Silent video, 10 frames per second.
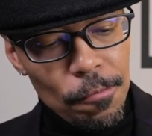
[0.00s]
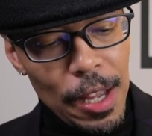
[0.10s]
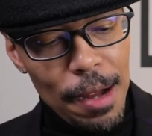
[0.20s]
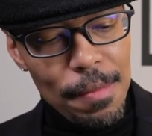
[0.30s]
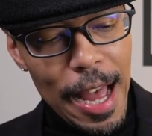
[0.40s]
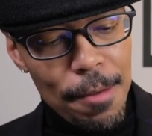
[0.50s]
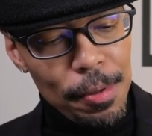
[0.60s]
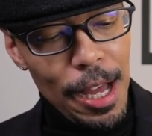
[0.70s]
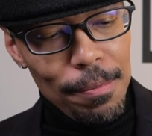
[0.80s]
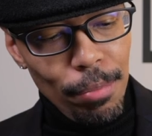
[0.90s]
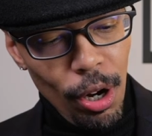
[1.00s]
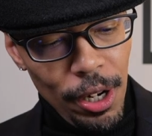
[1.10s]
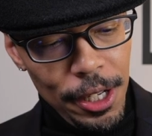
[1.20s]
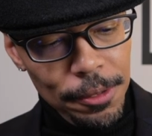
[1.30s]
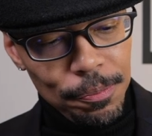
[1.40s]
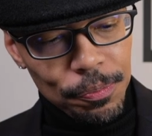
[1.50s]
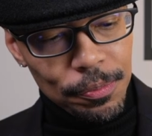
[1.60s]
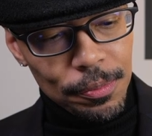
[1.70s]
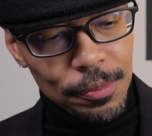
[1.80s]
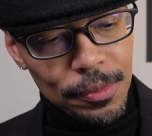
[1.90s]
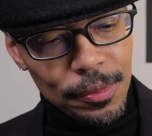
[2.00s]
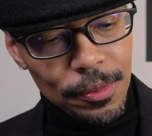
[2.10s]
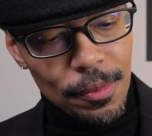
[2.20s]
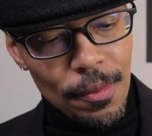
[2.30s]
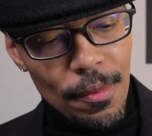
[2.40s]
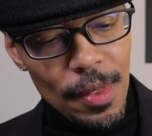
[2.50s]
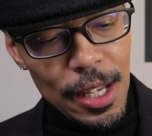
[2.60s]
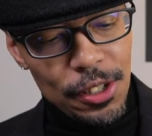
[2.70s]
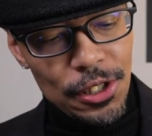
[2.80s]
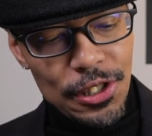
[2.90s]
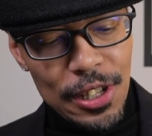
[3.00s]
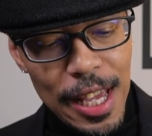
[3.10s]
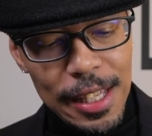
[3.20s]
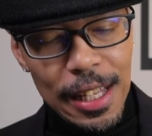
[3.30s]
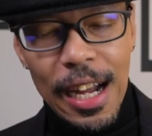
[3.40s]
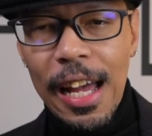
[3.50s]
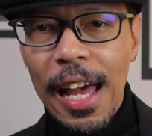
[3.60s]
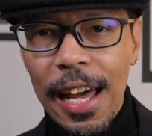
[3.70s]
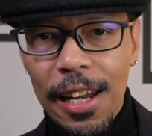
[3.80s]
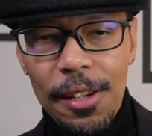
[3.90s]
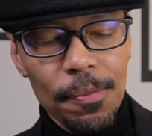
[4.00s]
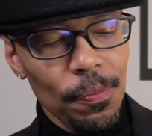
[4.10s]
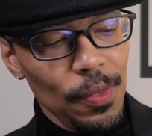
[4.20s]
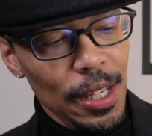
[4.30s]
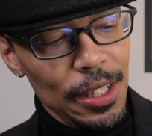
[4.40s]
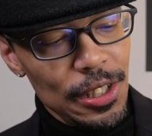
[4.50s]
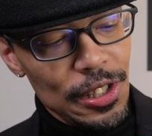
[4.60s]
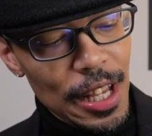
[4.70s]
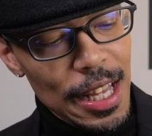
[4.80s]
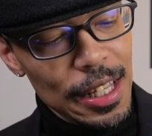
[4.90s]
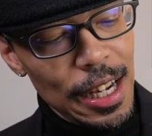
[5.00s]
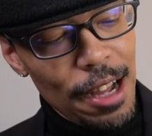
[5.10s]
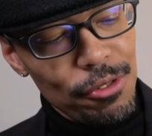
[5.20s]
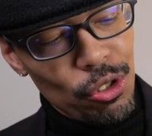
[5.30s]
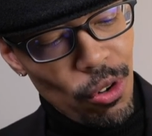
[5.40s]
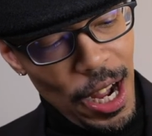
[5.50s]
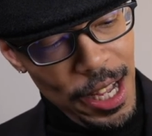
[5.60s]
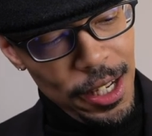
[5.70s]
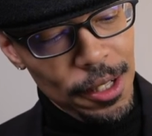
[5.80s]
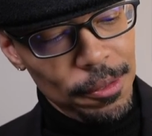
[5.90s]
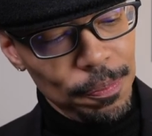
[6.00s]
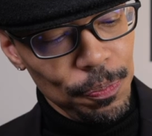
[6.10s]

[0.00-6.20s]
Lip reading: I'm happy I bought it. To say that I had it and to say that I've tried it,